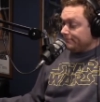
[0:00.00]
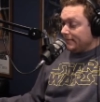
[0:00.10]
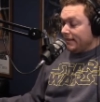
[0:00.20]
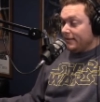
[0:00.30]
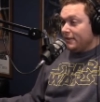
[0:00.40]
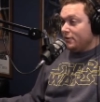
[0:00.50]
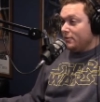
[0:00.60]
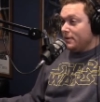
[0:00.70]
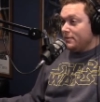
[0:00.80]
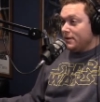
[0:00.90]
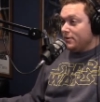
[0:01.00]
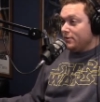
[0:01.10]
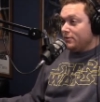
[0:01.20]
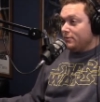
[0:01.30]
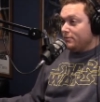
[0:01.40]
And then little Baby
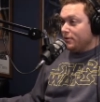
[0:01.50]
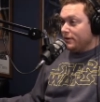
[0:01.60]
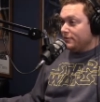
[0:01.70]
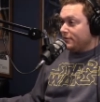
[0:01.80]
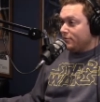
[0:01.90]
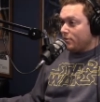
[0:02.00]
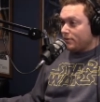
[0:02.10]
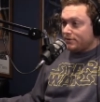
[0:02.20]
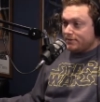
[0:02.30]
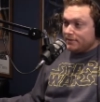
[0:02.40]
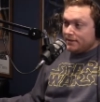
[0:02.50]
Yoda, who brings the Force.